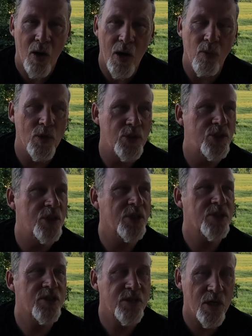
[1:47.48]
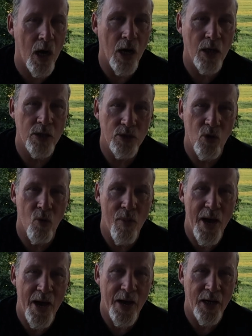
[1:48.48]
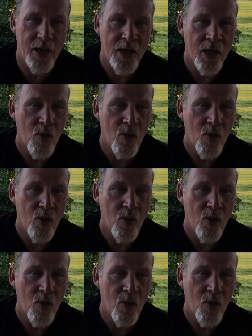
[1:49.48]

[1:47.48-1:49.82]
it would just suck so bad.